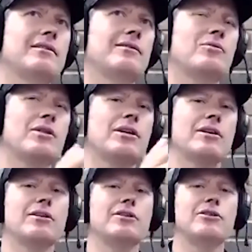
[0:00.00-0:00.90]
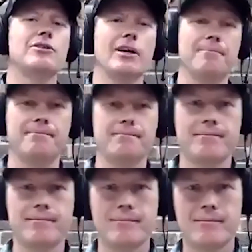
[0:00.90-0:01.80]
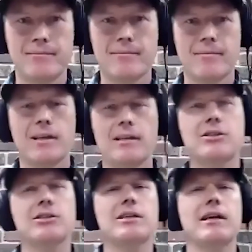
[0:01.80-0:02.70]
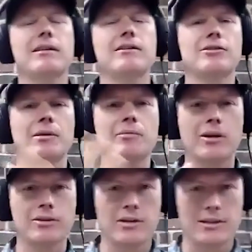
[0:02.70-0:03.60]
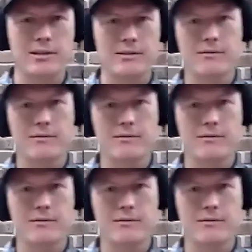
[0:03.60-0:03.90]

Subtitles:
You're working on the job. Let's just say they're a subcontractor.